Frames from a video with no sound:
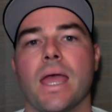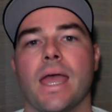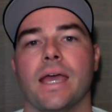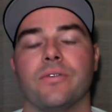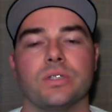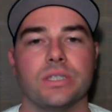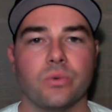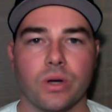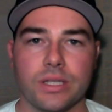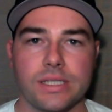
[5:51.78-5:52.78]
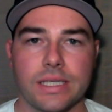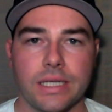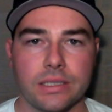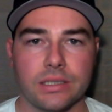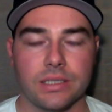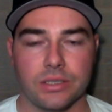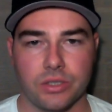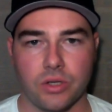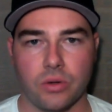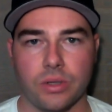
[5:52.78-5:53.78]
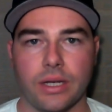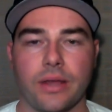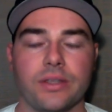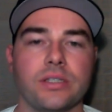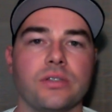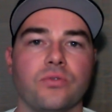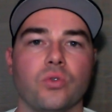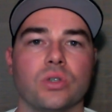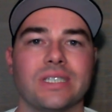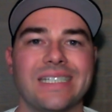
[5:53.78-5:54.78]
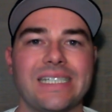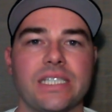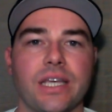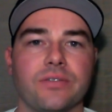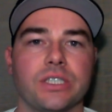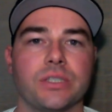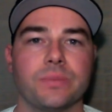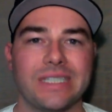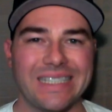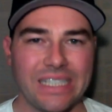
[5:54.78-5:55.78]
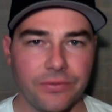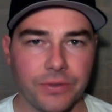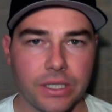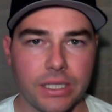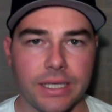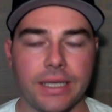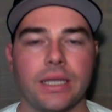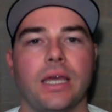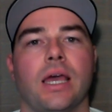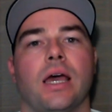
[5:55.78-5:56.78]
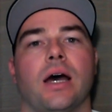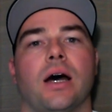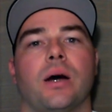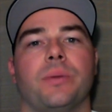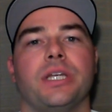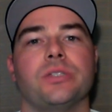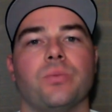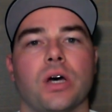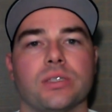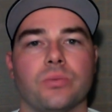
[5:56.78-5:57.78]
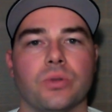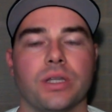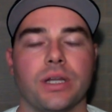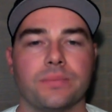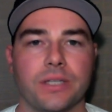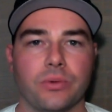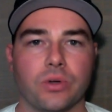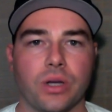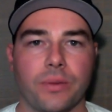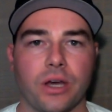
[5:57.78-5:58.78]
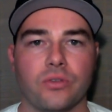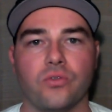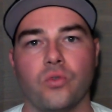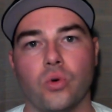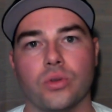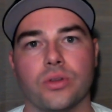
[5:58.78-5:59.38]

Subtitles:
and I've only seen one of these kits installed. Now, this is for C7 specifically. It is possible that an update will come out for the